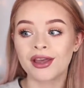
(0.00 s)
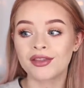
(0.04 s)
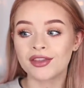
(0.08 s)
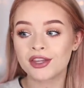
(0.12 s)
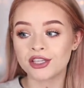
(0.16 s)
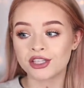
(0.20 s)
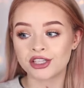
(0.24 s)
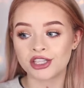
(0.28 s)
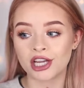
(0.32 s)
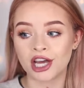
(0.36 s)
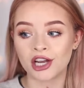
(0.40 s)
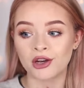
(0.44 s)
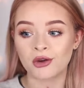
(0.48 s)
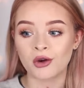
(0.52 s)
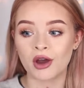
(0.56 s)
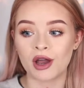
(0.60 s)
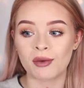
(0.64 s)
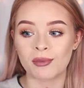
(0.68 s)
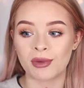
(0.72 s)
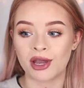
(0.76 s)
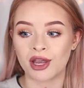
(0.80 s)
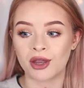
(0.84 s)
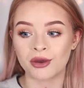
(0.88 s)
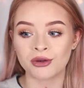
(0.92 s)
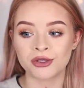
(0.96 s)
this channel
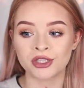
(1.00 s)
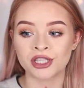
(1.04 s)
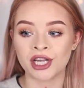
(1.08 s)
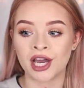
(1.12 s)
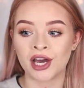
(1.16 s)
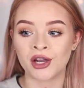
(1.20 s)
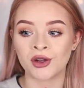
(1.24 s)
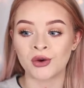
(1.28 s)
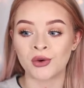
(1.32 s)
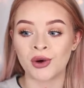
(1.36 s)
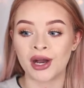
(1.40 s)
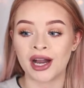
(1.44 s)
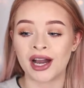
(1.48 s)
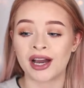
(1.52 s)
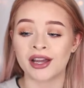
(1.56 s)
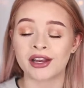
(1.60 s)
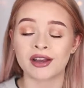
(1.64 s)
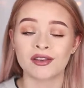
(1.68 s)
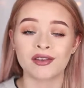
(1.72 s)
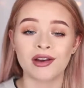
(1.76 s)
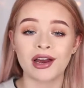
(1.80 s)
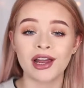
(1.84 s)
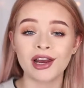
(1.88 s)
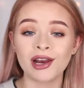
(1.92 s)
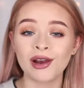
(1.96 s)
and my own channel, and
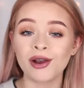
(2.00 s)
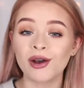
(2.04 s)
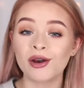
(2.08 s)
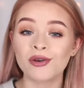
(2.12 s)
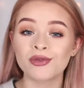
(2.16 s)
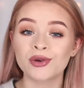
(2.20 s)
I've had a lot